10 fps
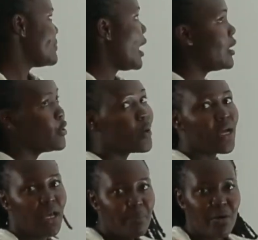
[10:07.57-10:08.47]
And you
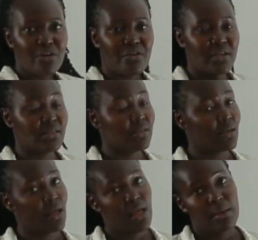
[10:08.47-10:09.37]
keep on
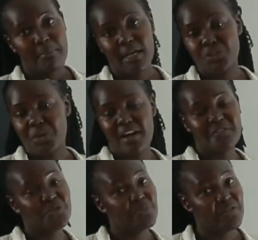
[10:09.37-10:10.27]
racing, but you
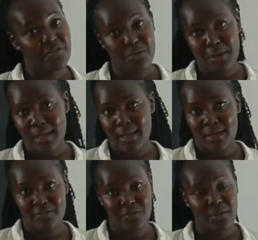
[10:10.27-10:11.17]
have to be very
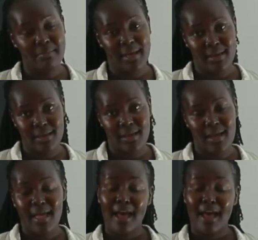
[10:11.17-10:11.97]
careful, my dear.